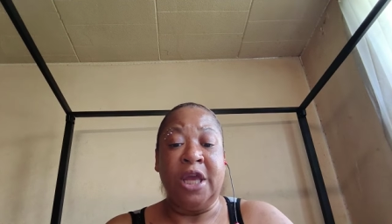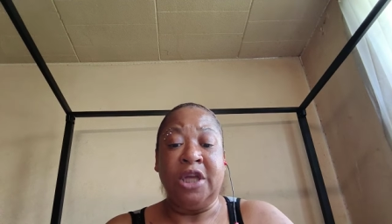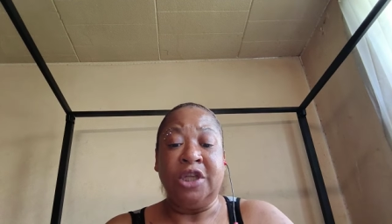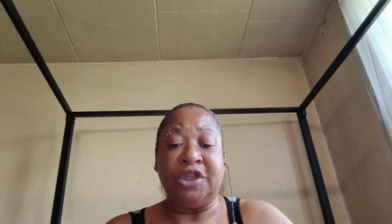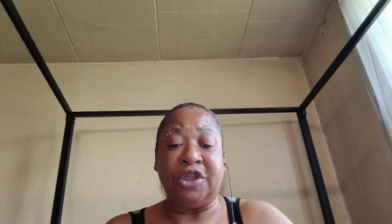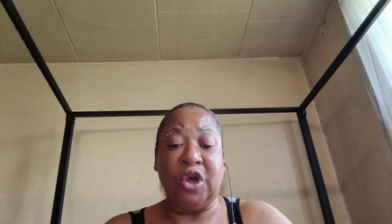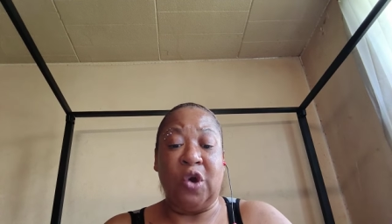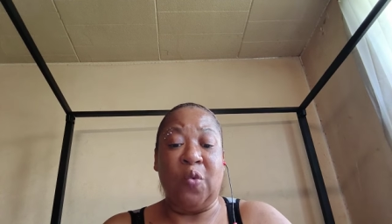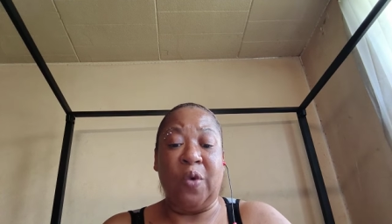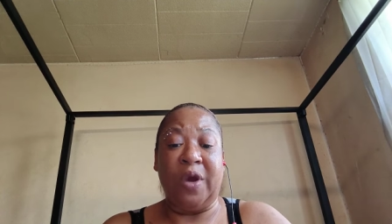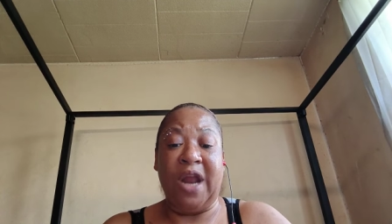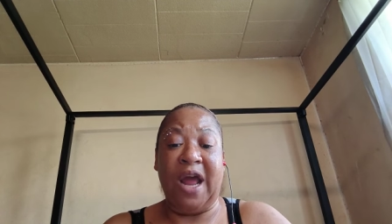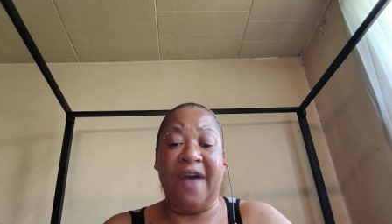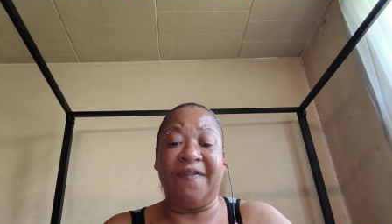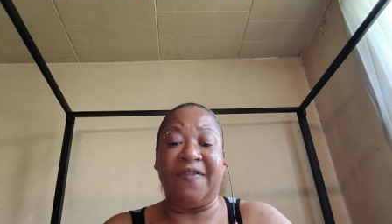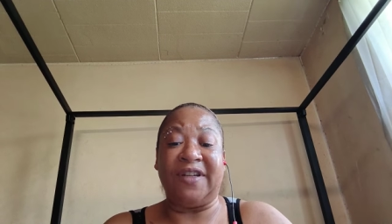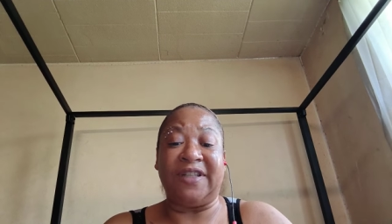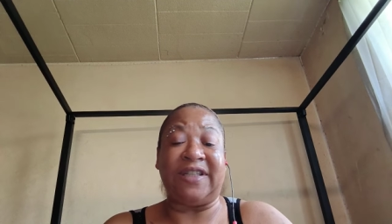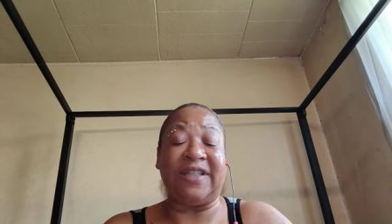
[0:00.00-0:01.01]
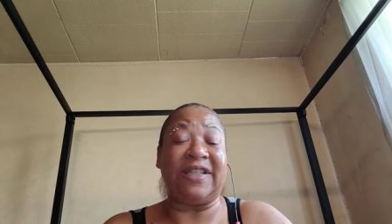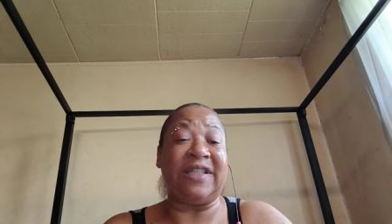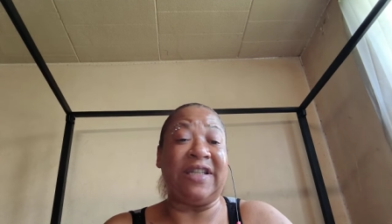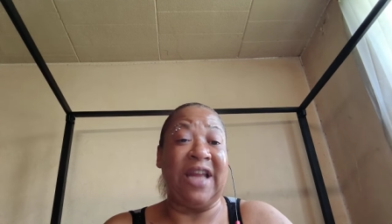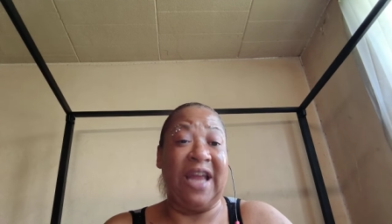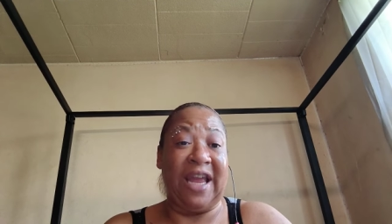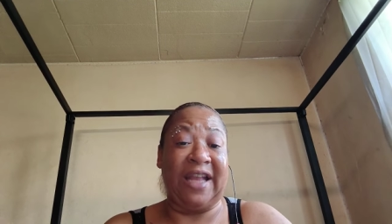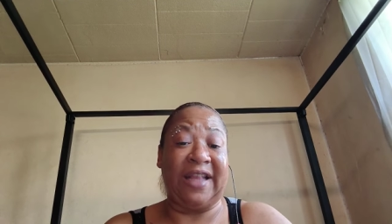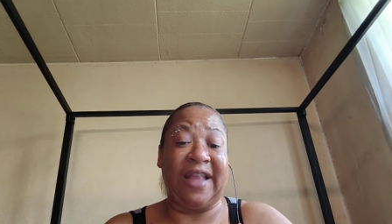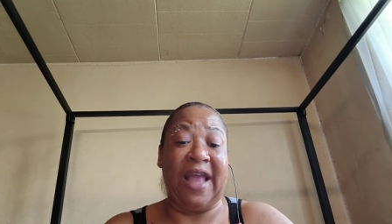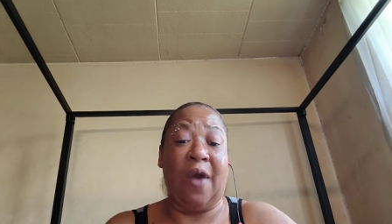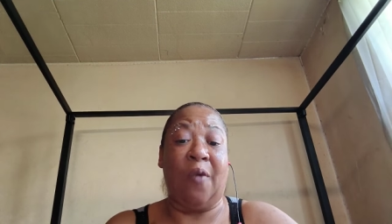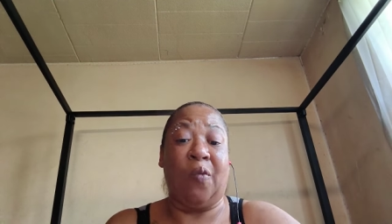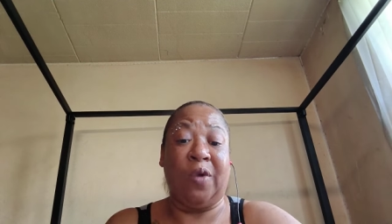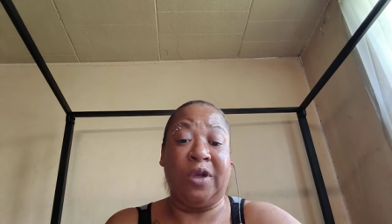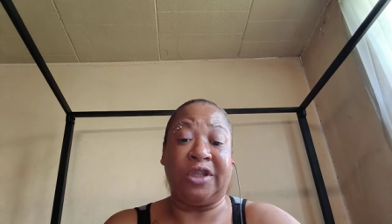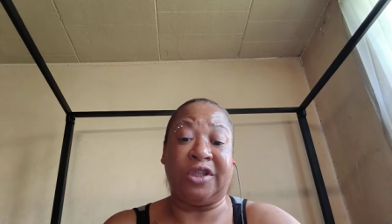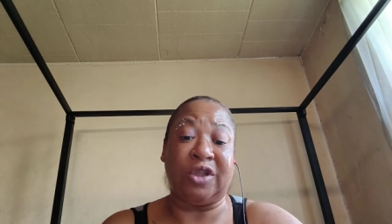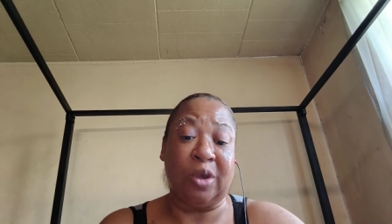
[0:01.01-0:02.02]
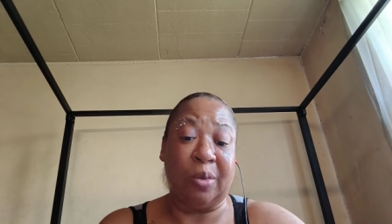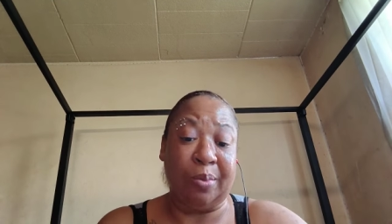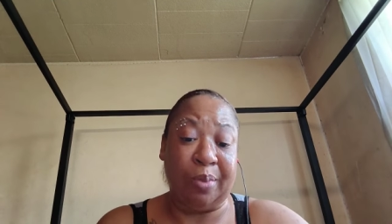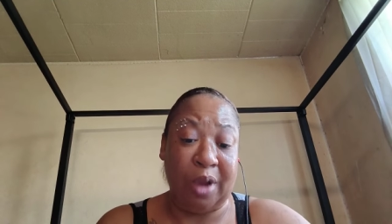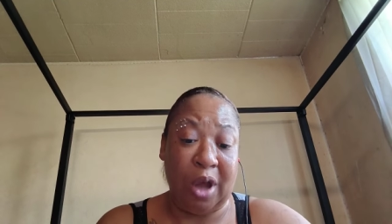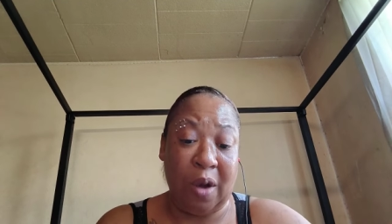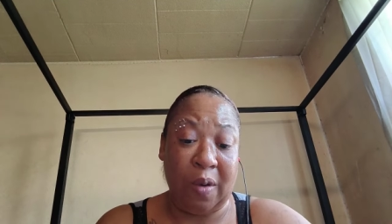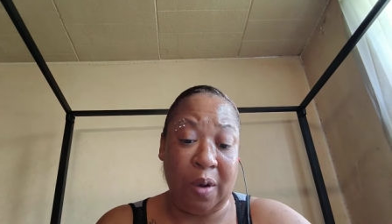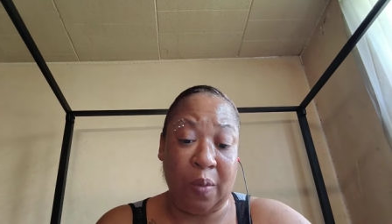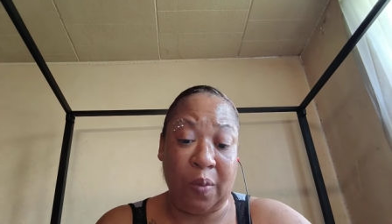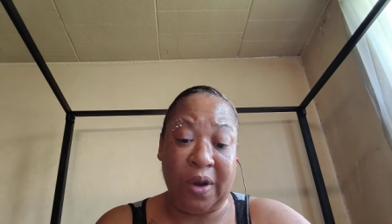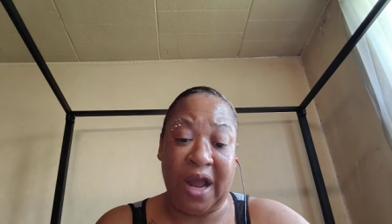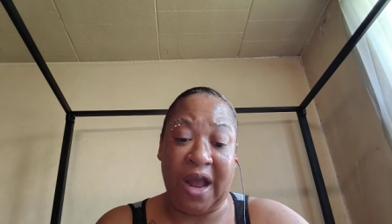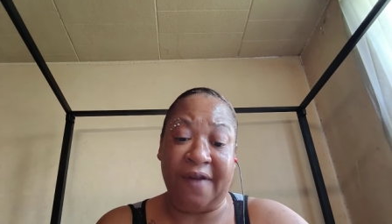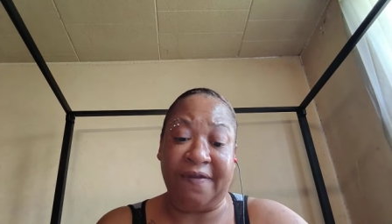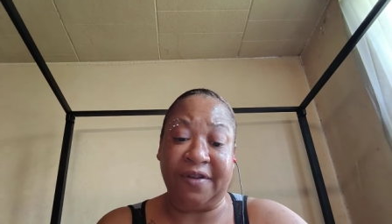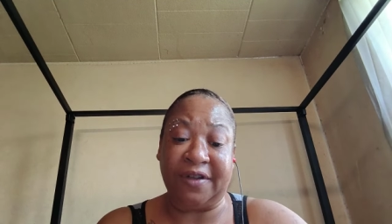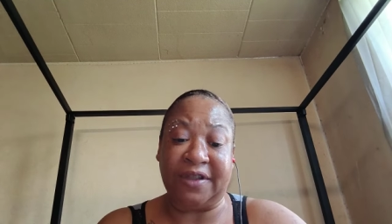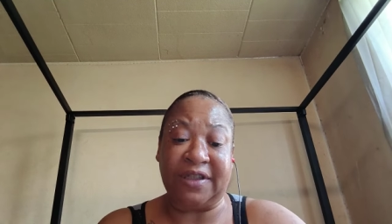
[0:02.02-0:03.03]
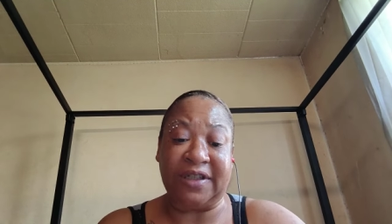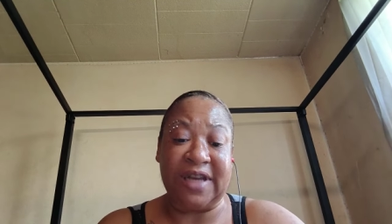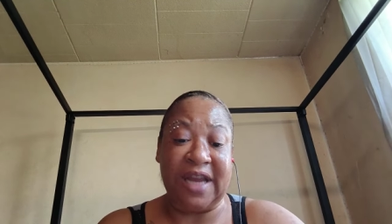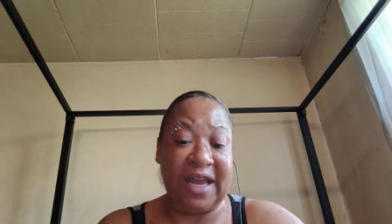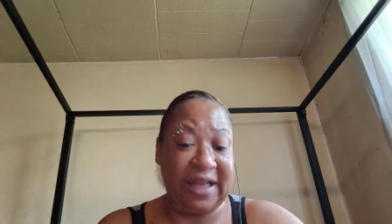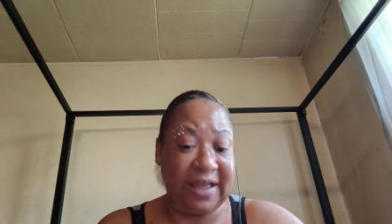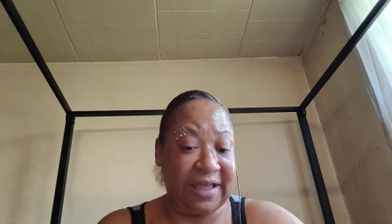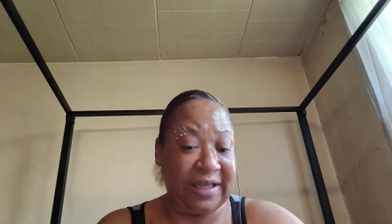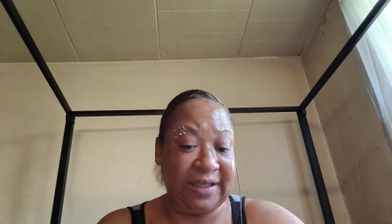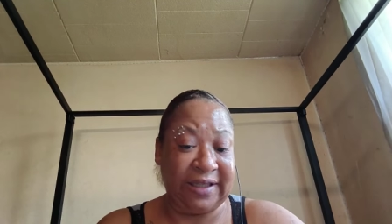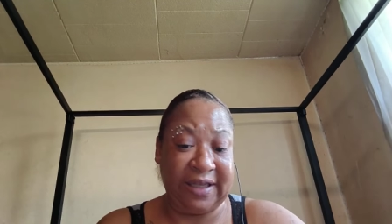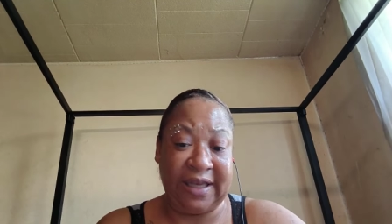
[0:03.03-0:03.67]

So whatever snake, that whistleblower, whatever snake this